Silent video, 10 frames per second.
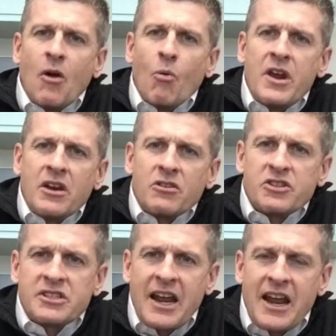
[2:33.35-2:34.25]
We
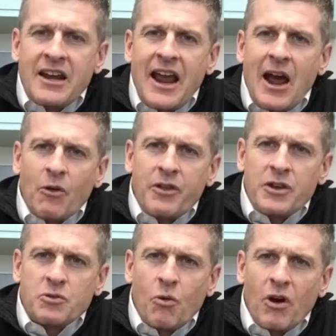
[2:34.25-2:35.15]
understand how
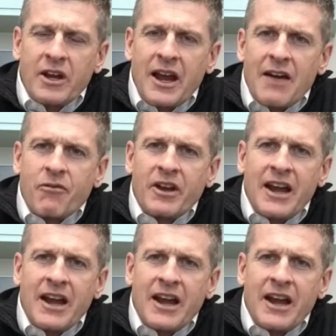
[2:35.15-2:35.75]
things work in Africa.